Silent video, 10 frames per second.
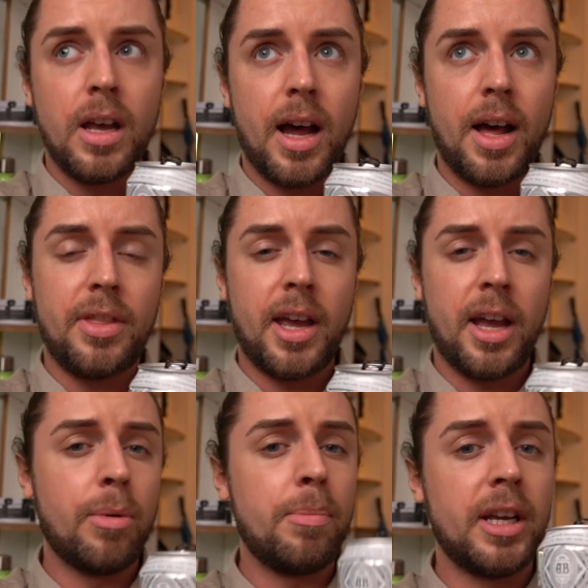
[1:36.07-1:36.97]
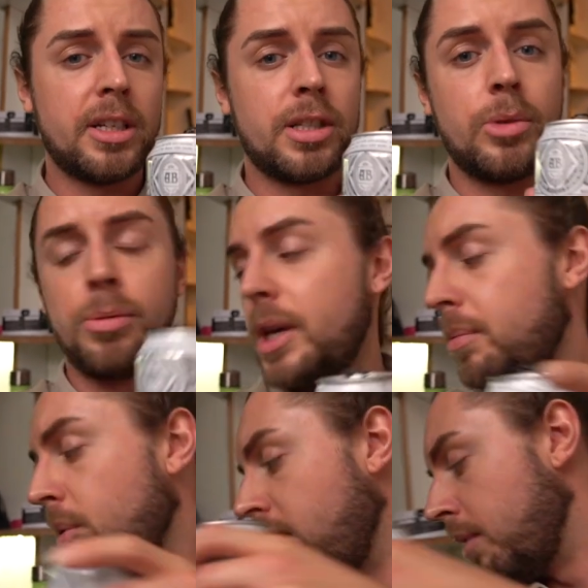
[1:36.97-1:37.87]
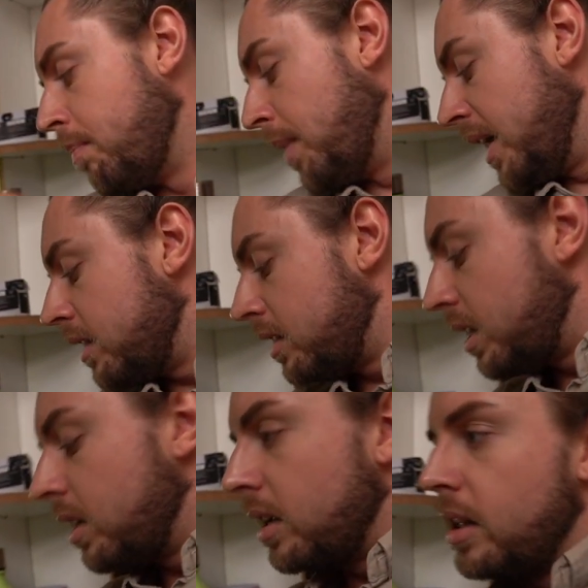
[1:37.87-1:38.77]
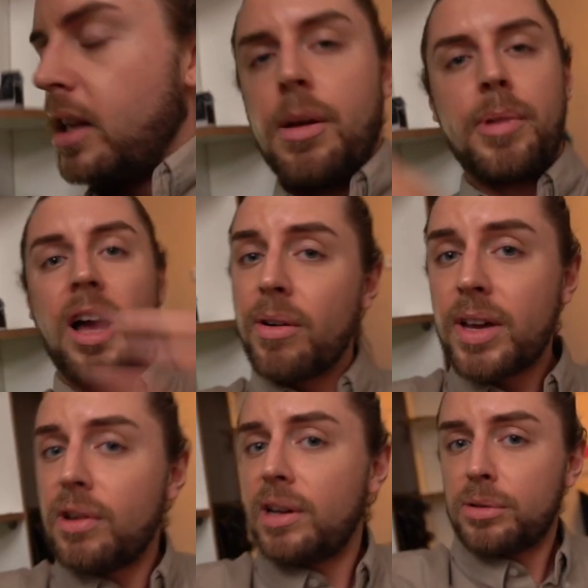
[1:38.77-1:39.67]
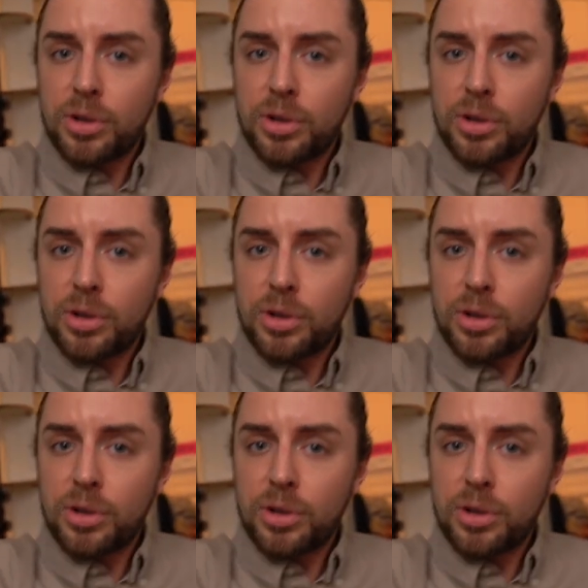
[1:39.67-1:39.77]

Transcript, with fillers: and then we're meeting some more people in a bit. Yeah, I'll give you a little